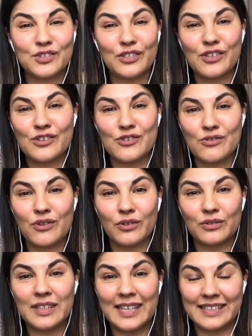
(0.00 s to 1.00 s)
years
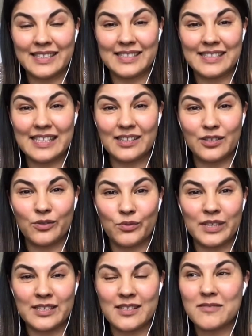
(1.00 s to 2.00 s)
old, that is dealing
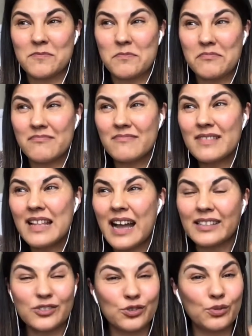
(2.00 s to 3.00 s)
with
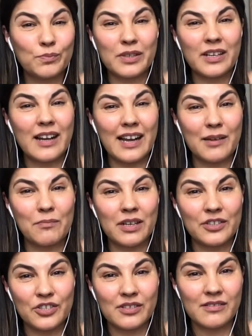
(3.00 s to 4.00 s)
not super high
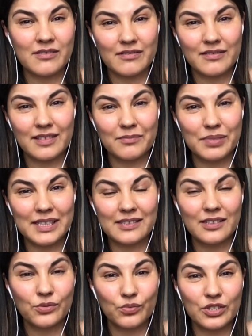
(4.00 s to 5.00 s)
margin
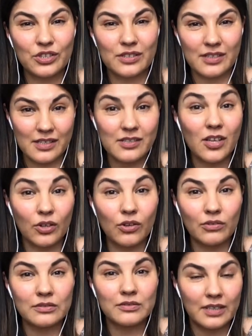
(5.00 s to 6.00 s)
business, which is a
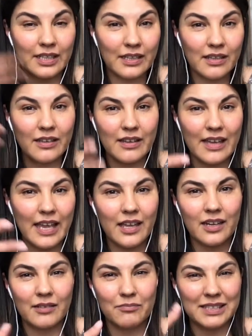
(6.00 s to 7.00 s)
salon,
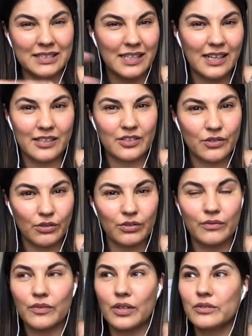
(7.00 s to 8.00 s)
hair, massage,
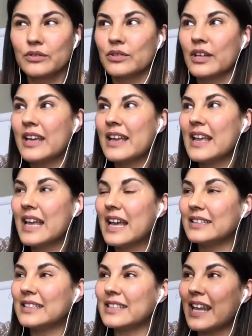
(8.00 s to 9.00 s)
all of those,
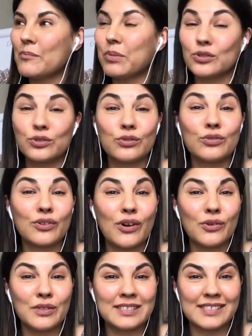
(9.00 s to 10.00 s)
and is able to
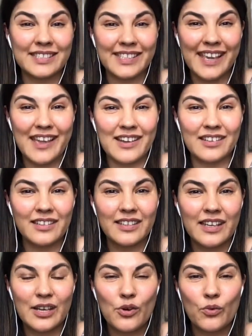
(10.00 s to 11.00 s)
grow and
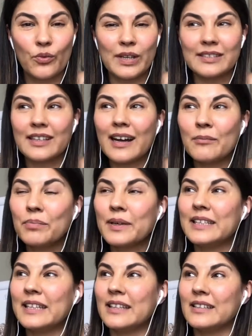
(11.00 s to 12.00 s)
scale when a
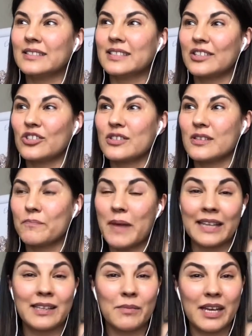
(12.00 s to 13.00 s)
company such as
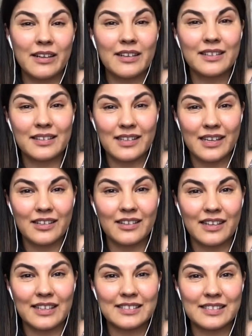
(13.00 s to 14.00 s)
Pan American
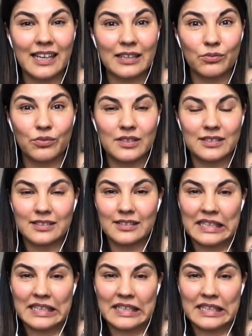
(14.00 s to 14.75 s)
Airlines, that was